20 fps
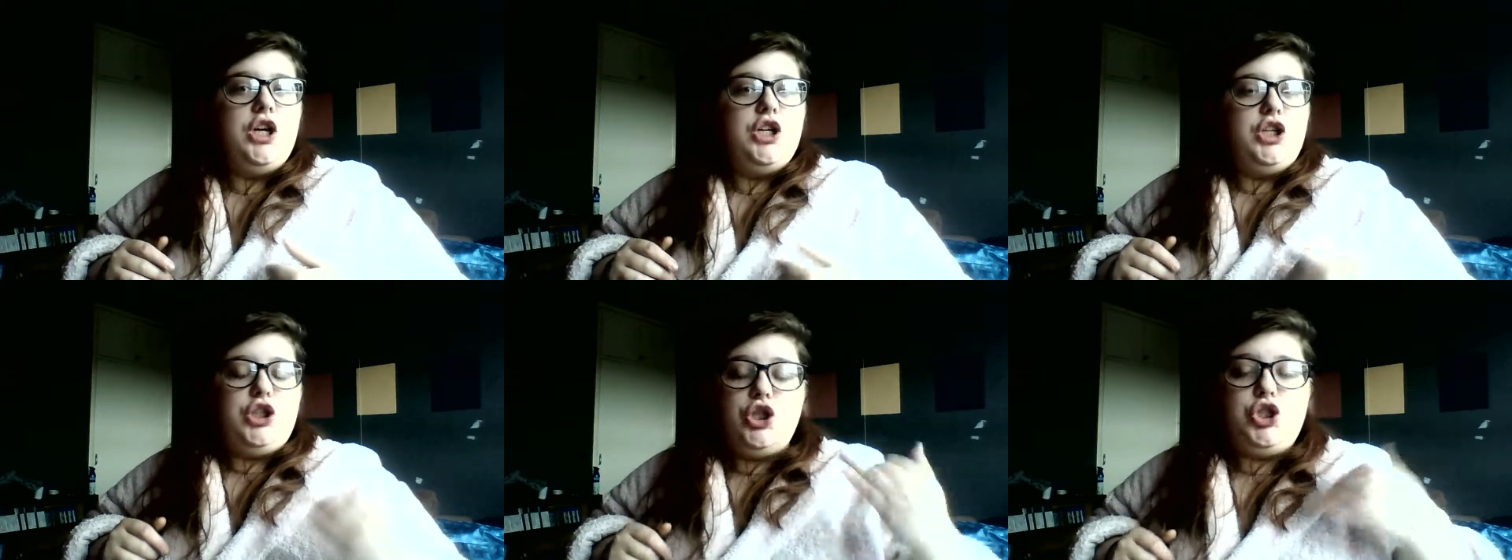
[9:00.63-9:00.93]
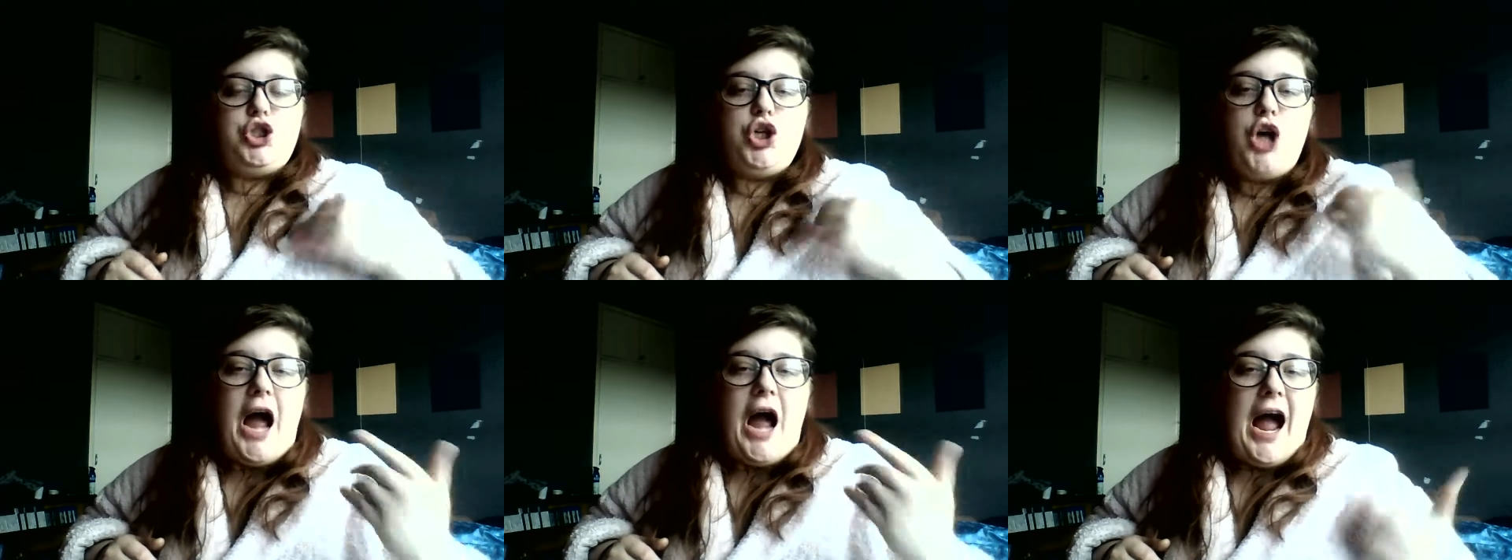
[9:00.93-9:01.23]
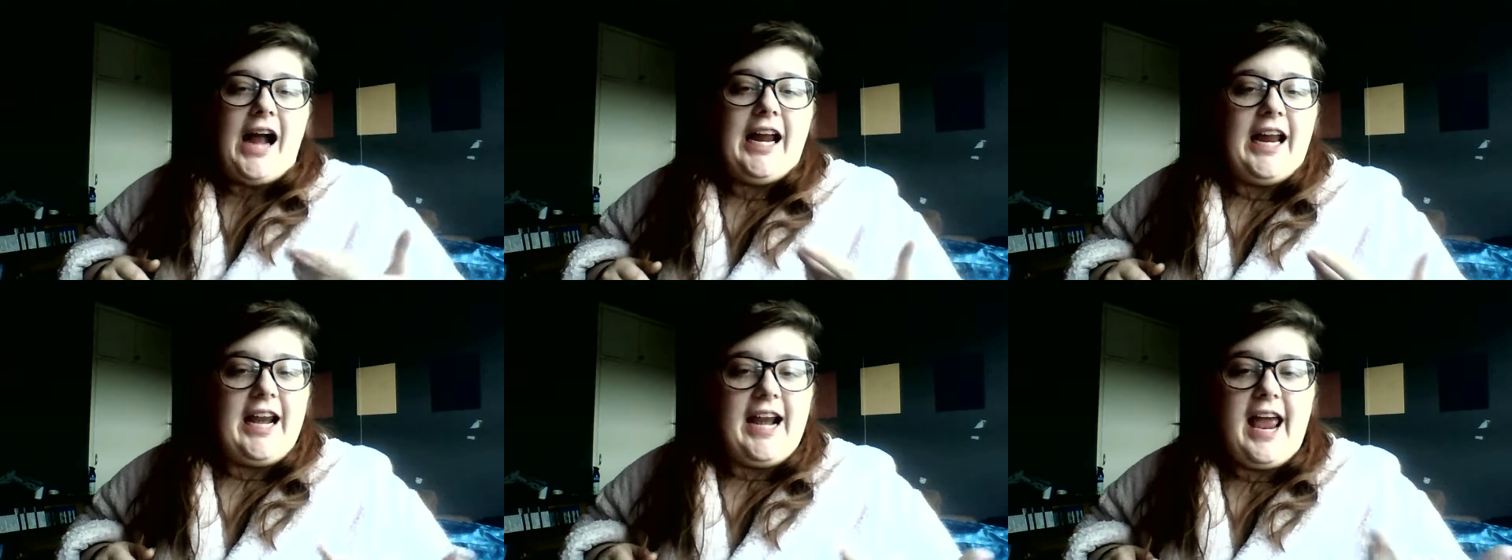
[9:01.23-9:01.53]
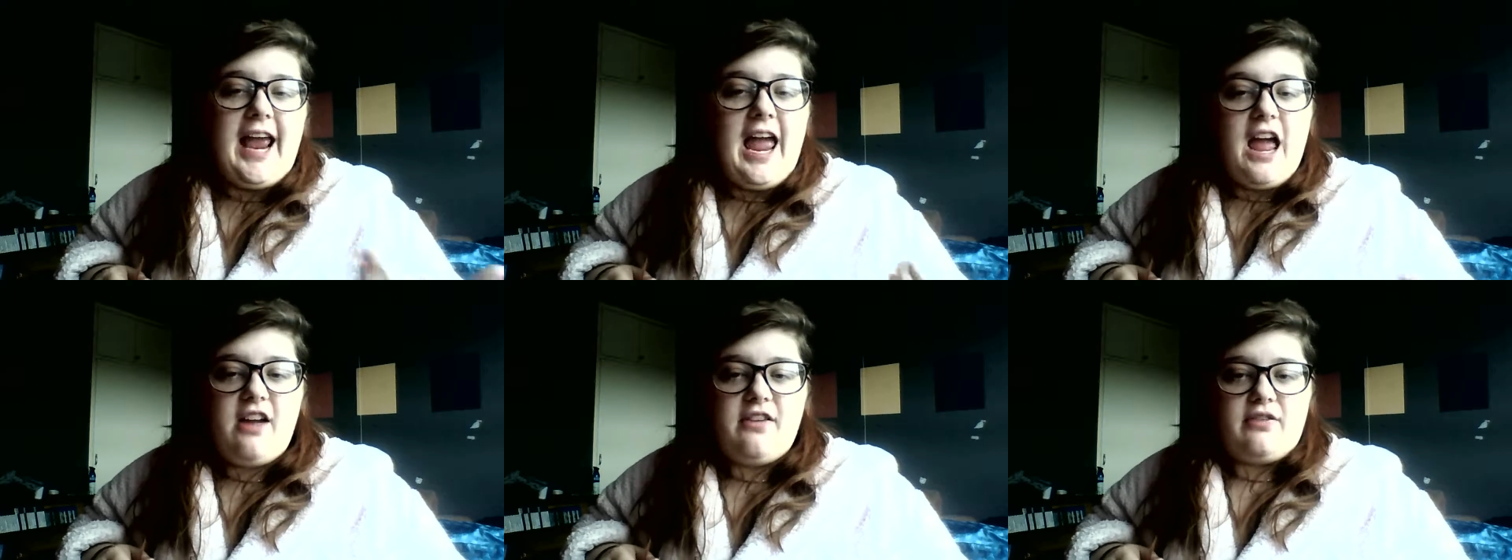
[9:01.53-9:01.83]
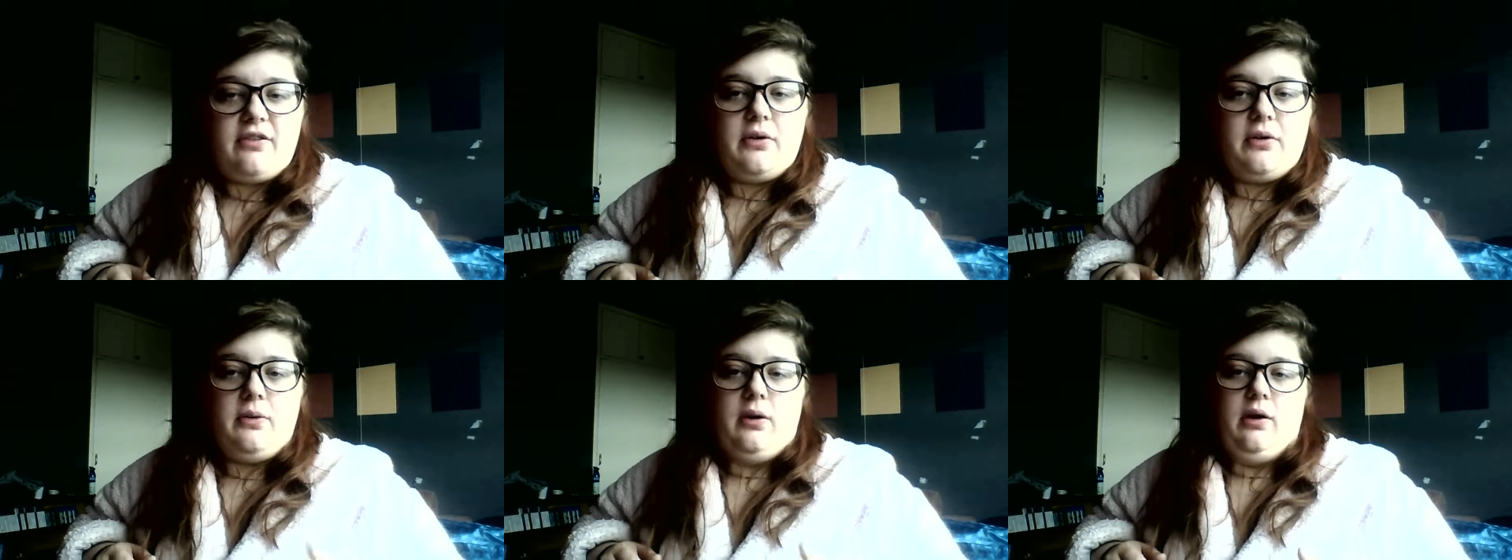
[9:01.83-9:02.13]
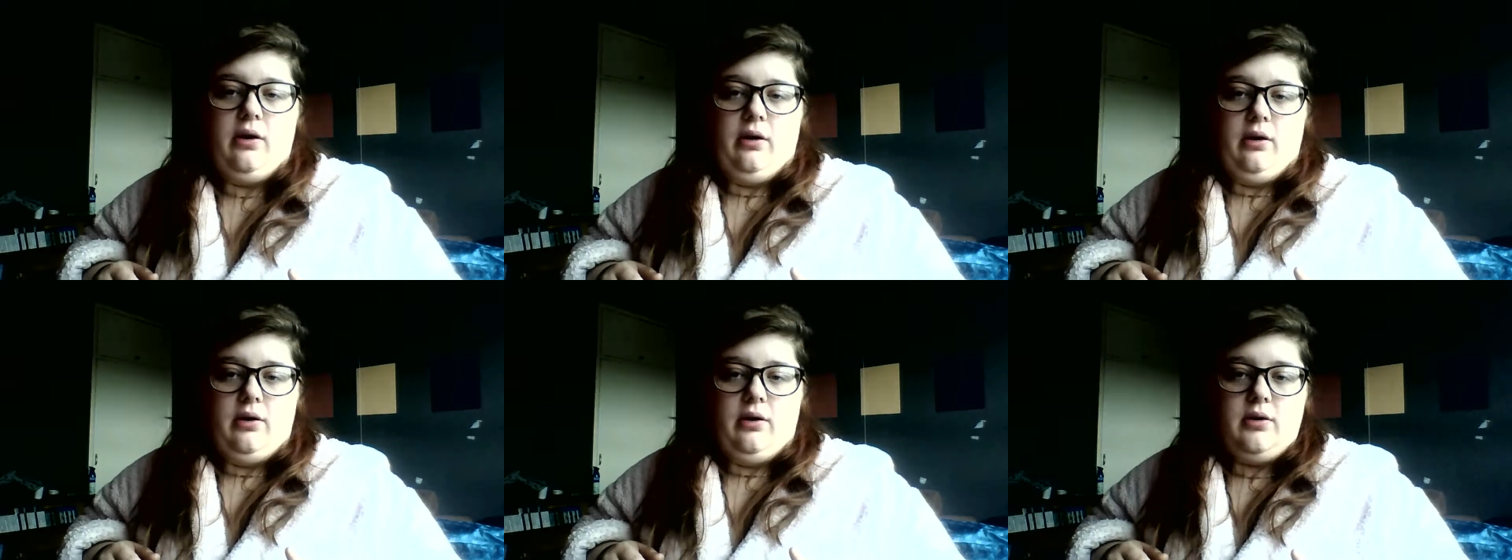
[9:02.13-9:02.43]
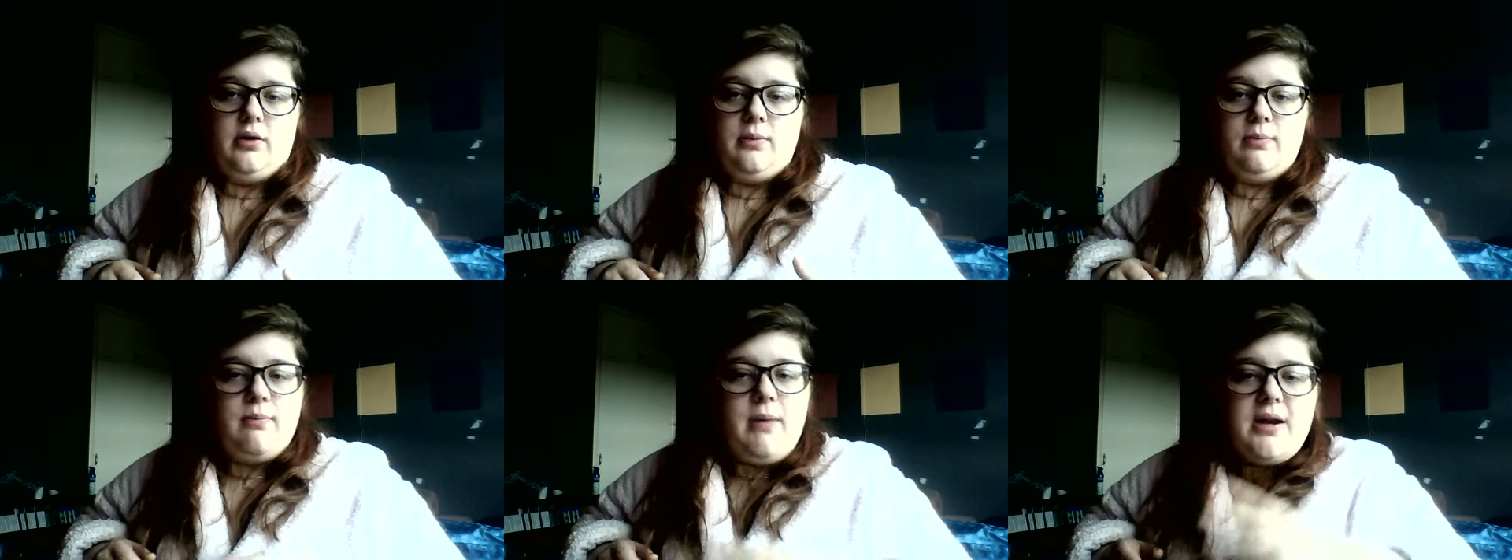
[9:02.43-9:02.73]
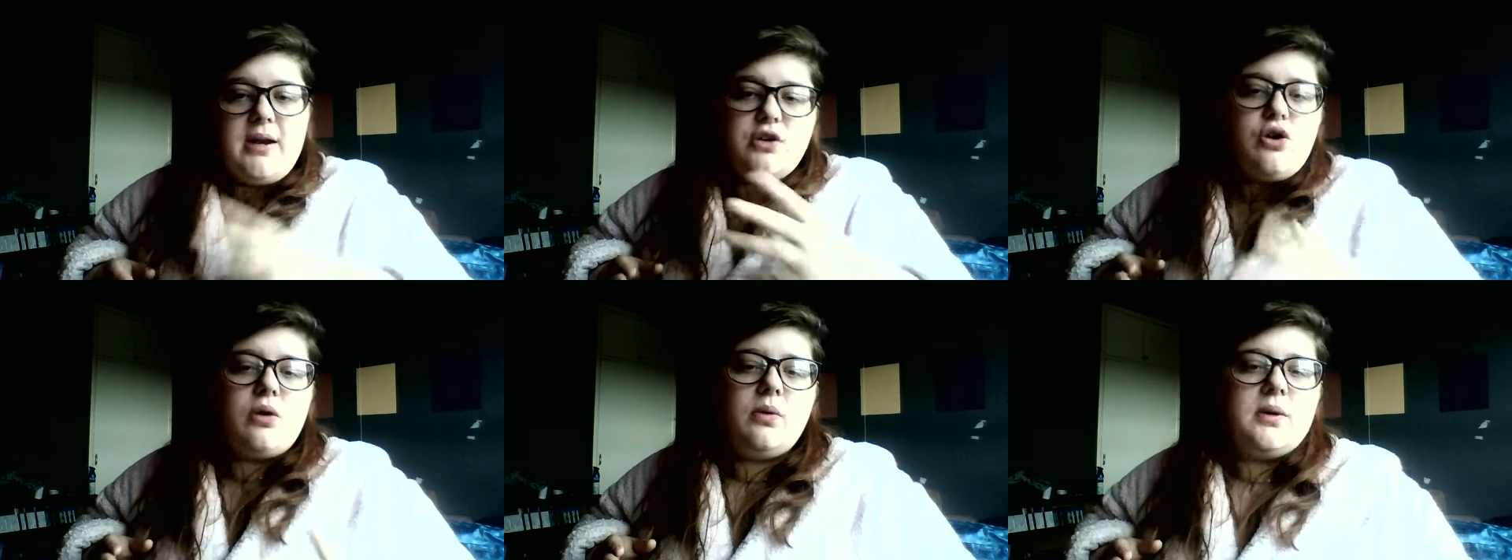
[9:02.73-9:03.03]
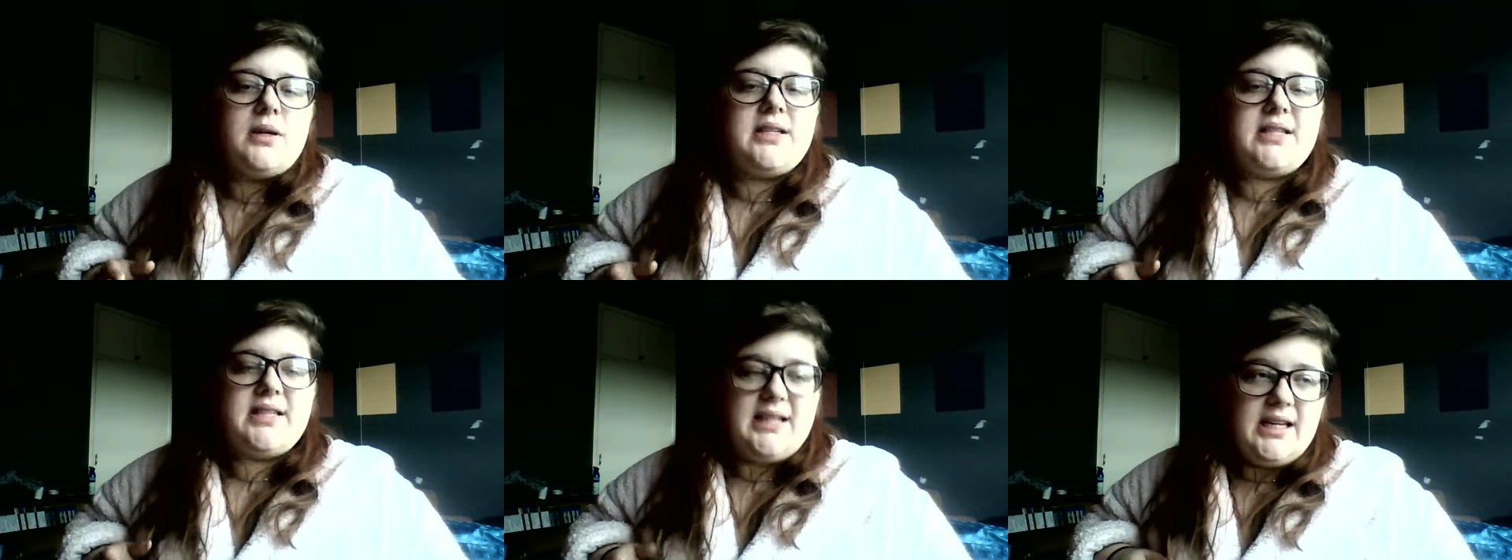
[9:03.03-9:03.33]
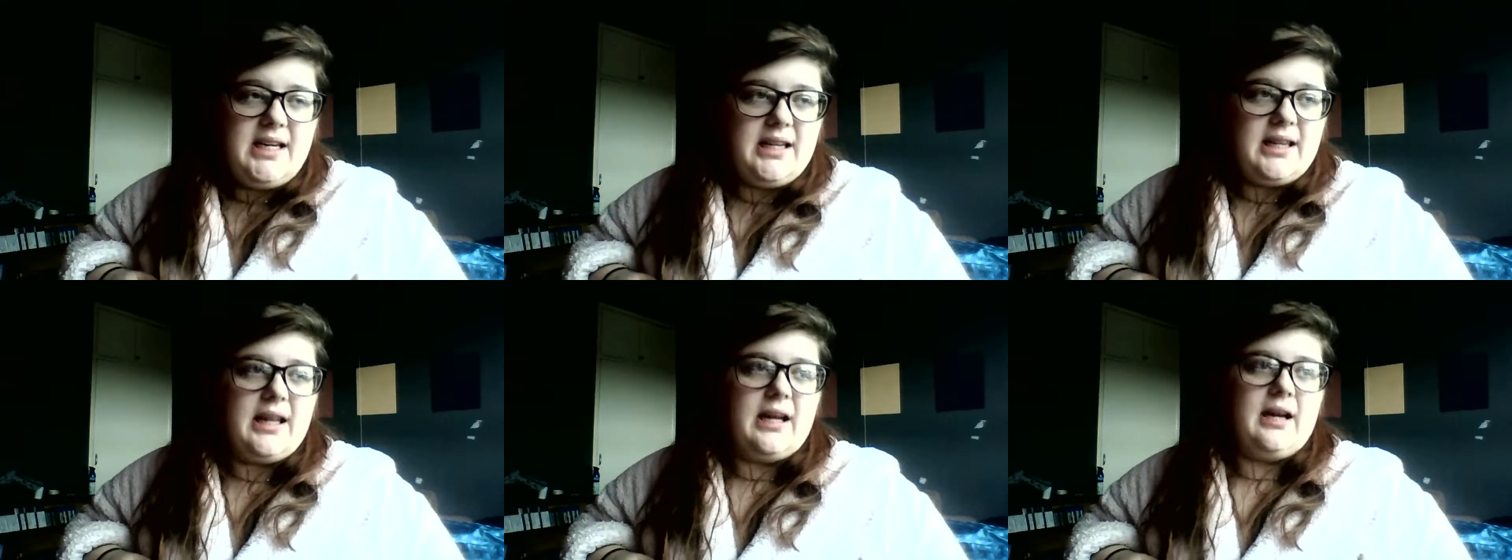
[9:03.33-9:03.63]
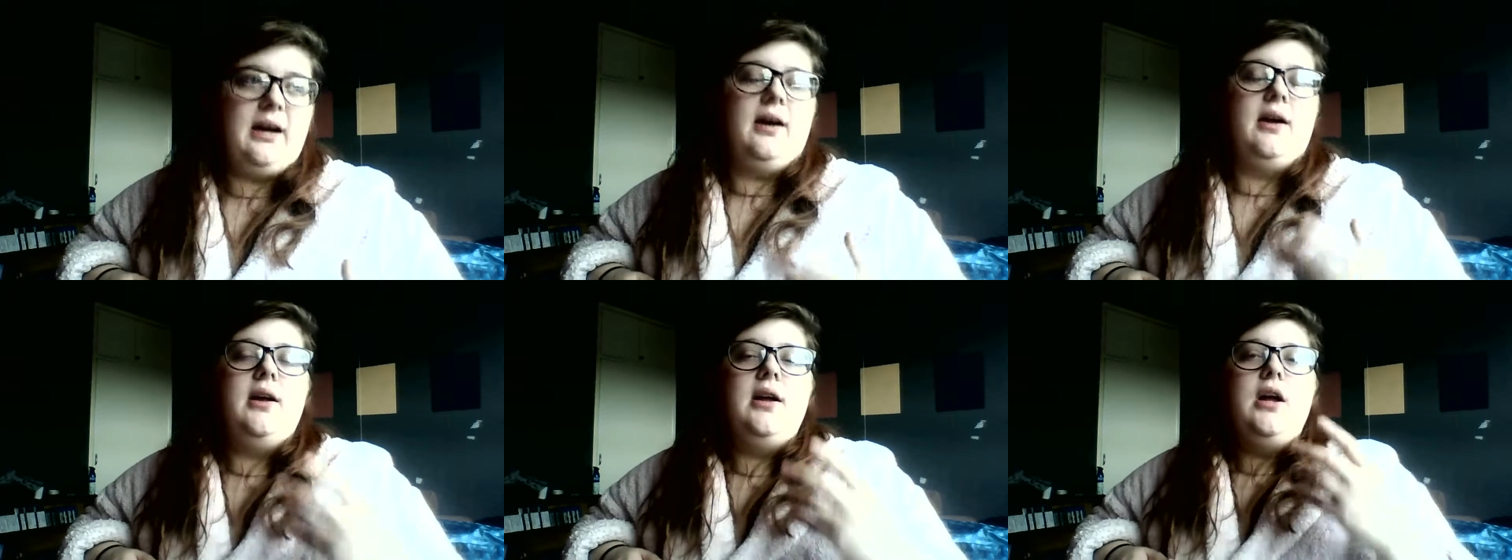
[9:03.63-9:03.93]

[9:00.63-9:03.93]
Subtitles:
because you're hanging out everywhere. Men don't want to see that.